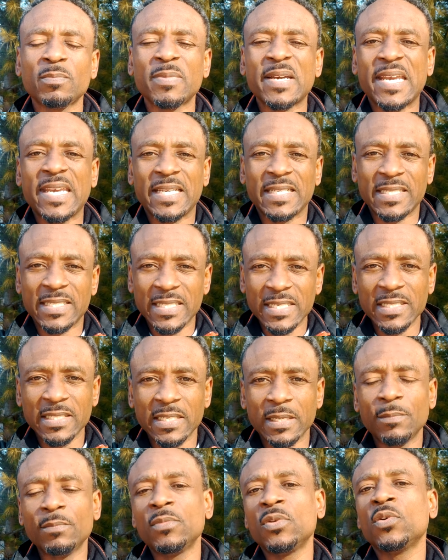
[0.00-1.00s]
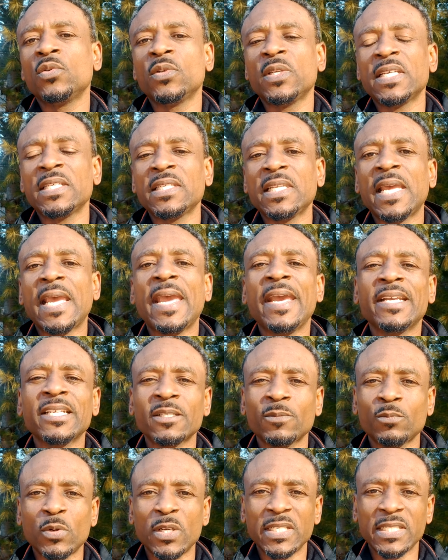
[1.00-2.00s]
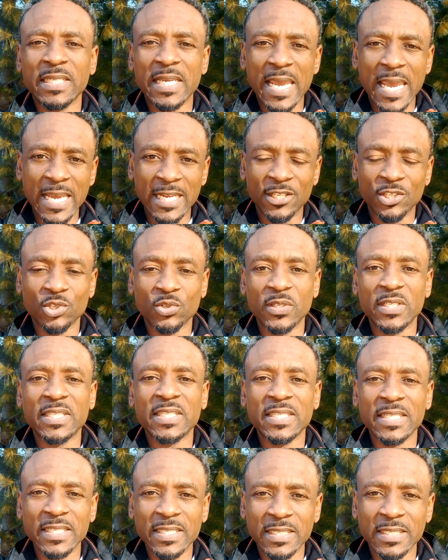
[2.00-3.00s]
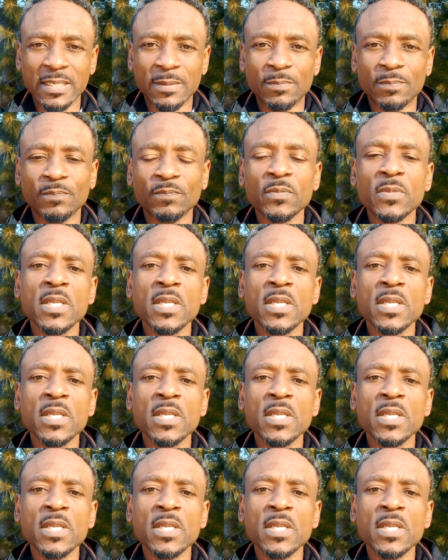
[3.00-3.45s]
by a system known as the express entry system.